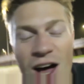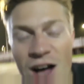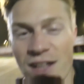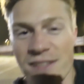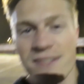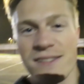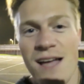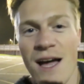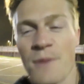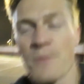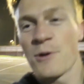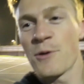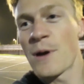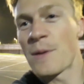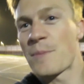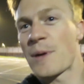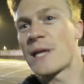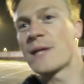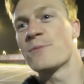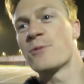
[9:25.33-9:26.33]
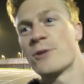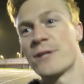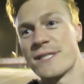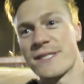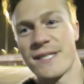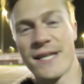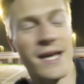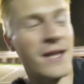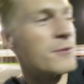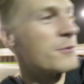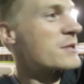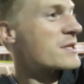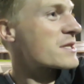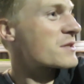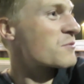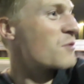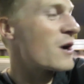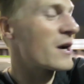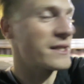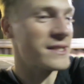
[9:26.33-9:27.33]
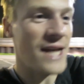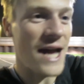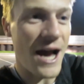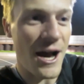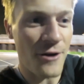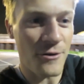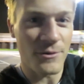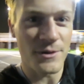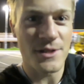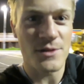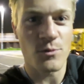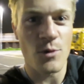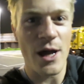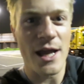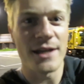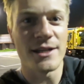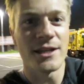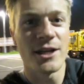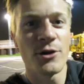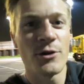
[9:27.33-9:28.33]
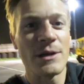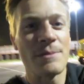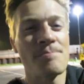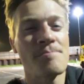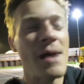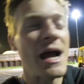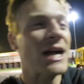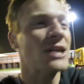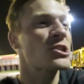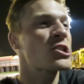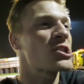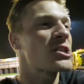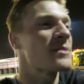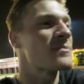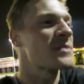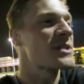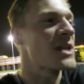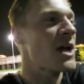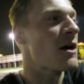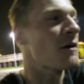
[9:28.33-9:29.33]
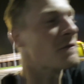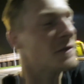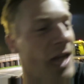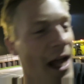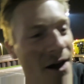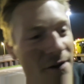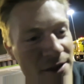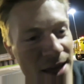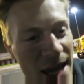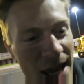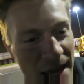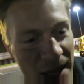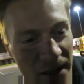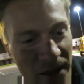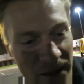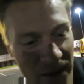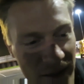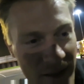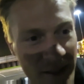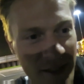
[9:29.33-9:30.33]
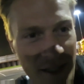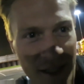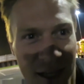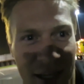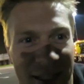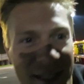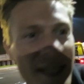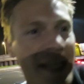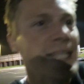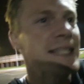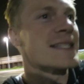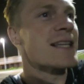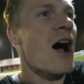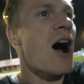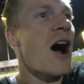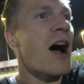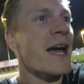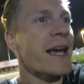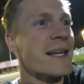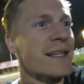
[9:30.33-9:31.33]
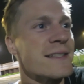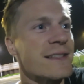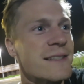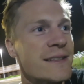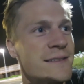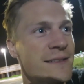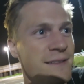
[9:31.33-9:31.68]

Last time we went pennyboarding together, we just worked out, was when Louis mashed himself down the hill and nearly died.